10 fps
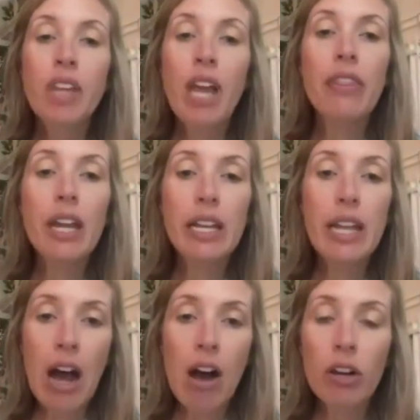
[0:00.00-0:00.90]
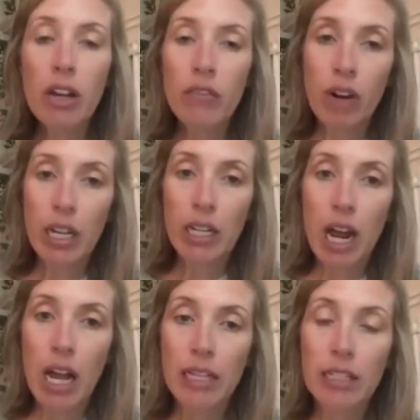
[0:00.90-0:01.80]
And they now can
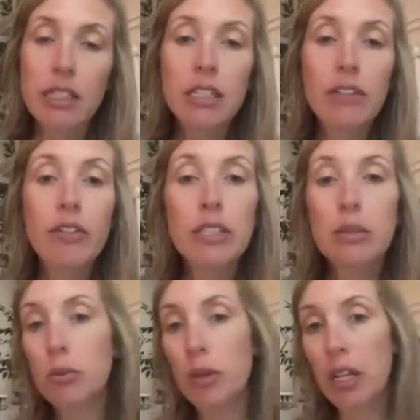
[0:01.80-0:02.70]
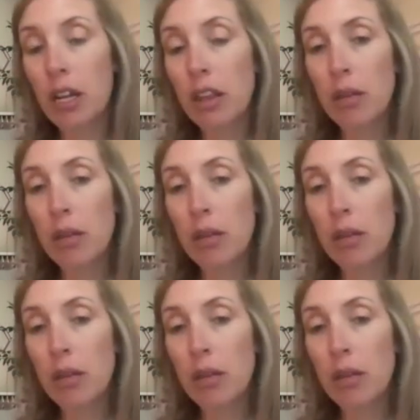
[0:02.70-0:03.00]
recognize the difference between